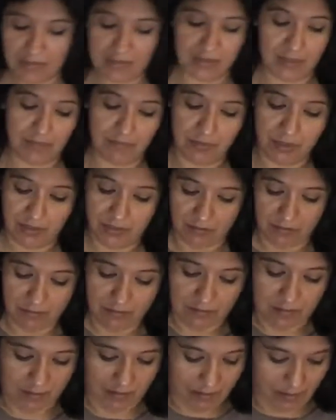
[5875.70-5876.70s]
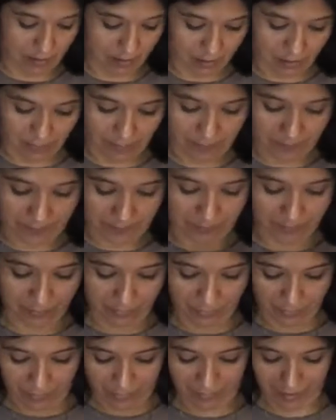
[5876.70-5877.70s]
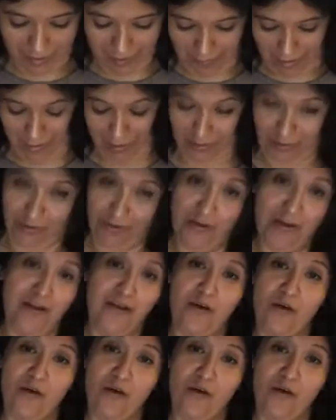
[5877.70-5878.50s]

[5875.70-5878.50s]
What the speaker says: this up too, because I'm at the go